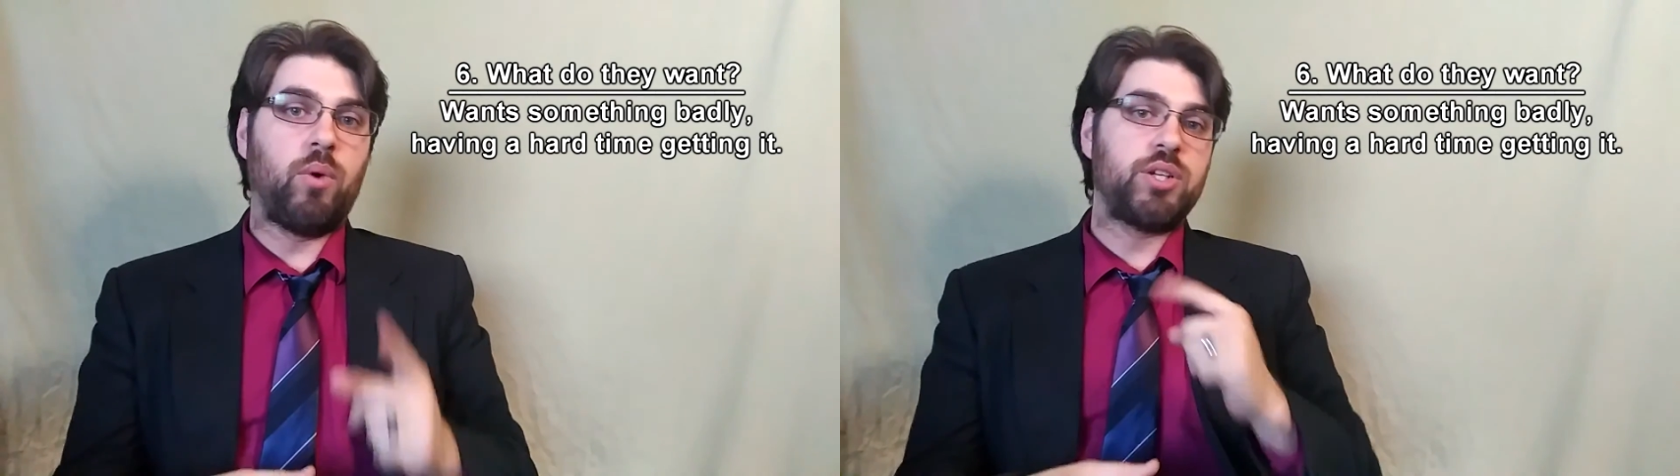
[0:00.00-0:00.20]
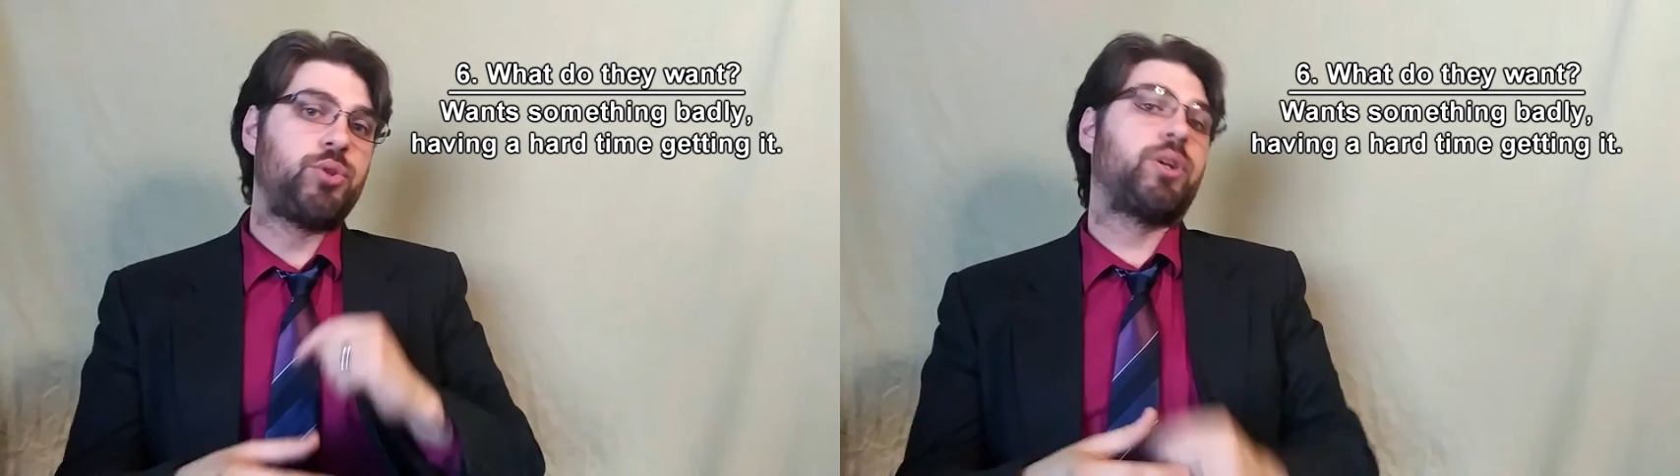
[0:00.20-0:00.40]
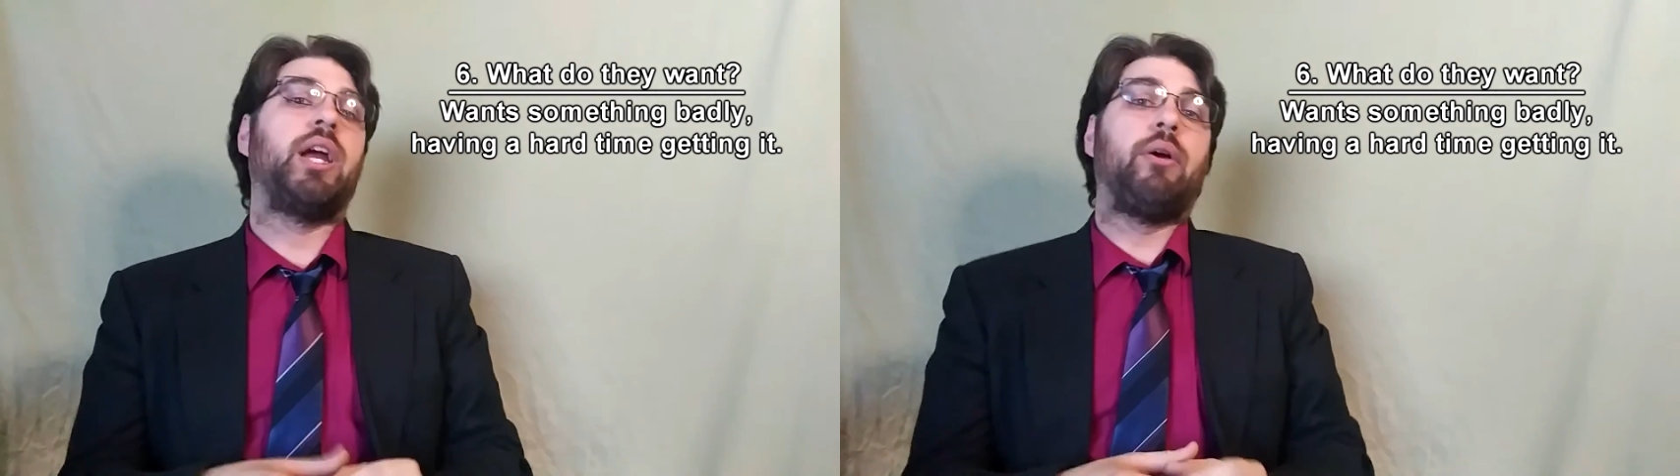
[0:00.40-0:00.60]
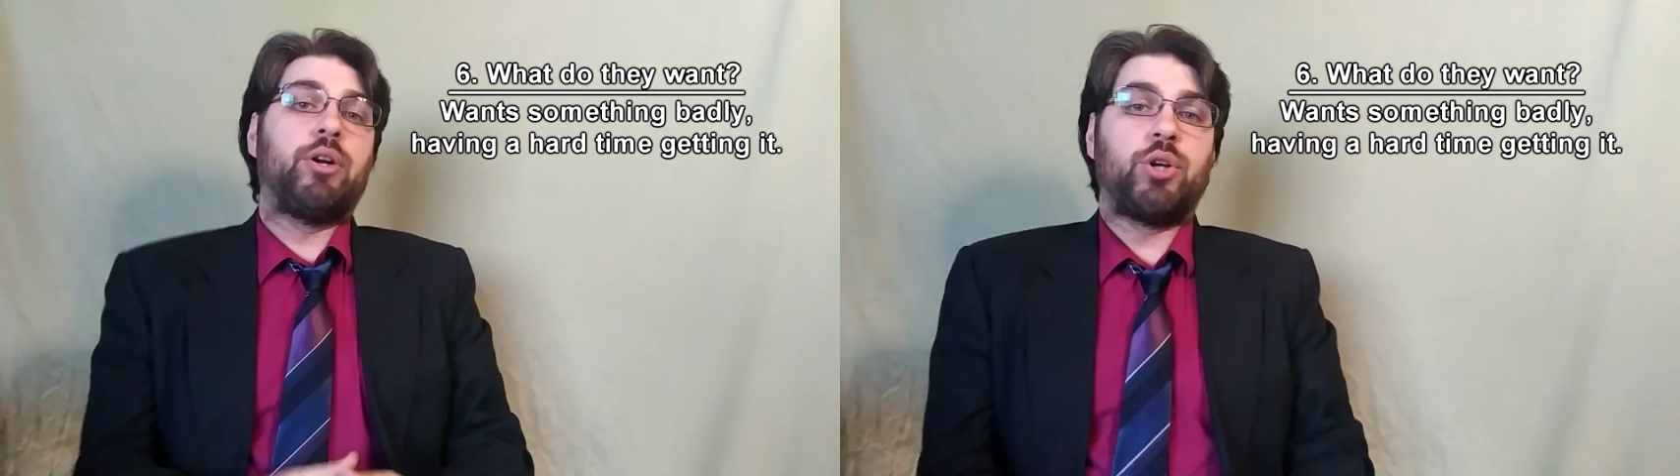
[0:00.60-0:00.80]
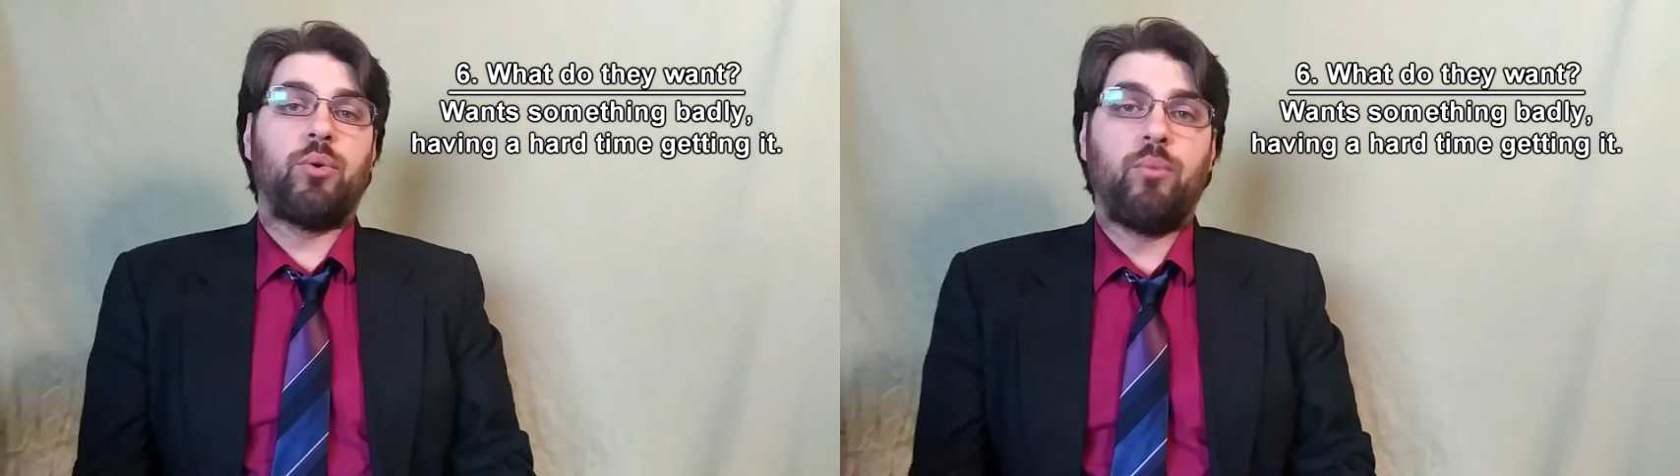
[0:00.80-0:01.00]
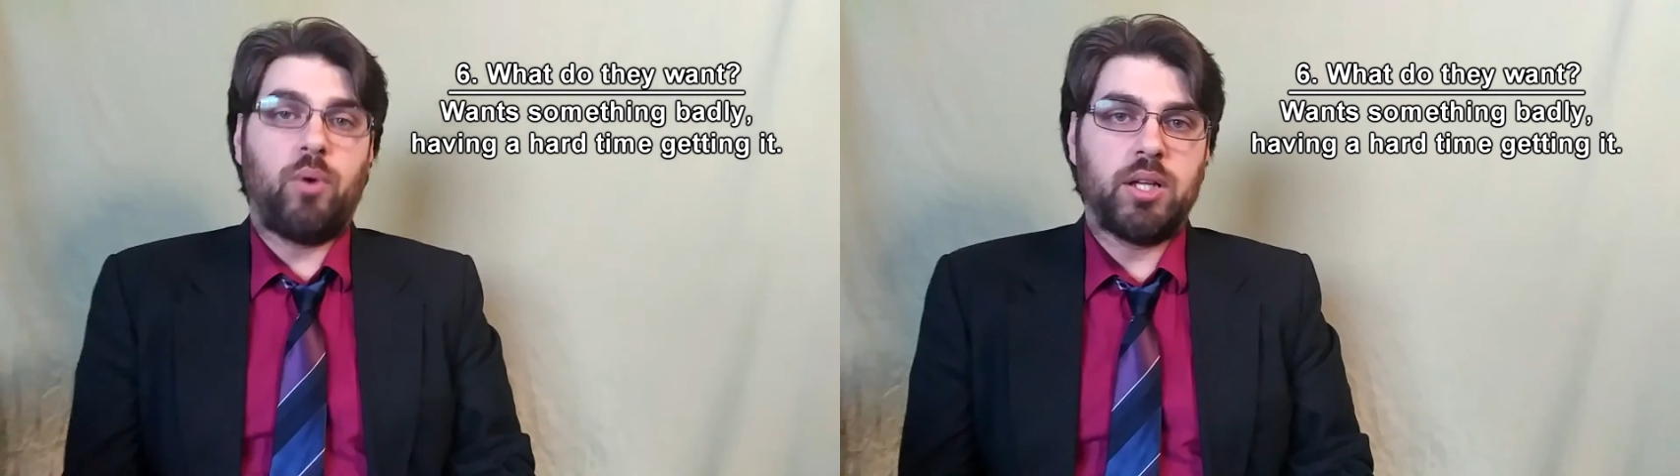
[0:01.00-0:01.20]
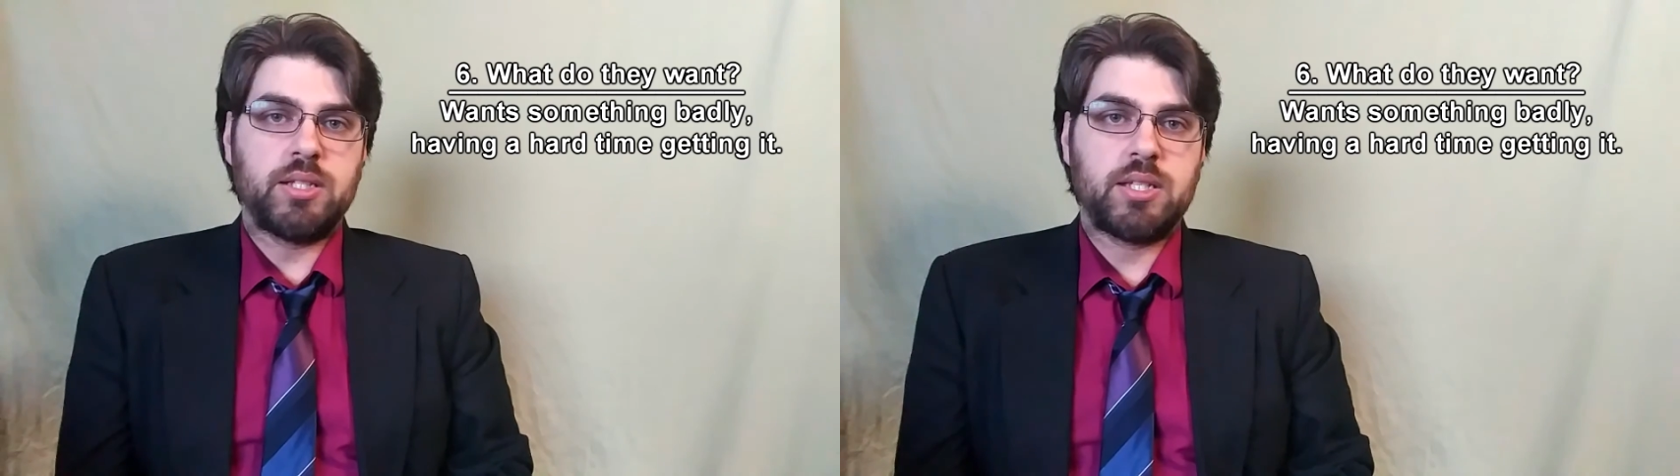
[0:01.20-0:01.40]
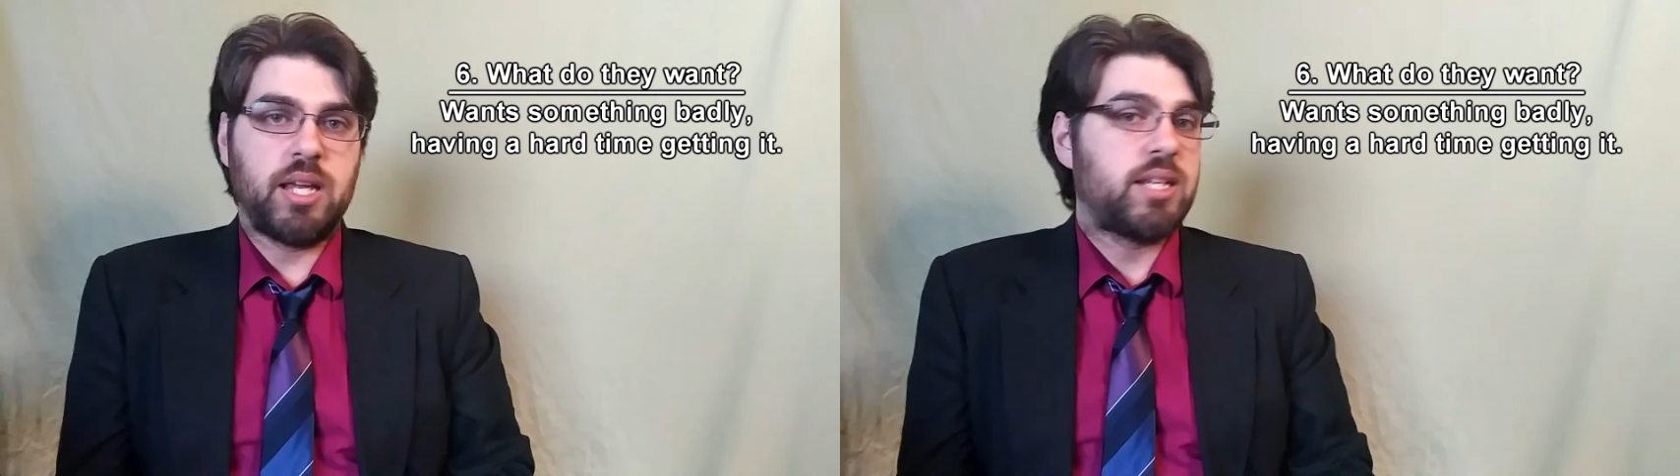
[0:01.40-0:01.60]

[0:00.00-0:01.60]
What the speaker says: what your character wants.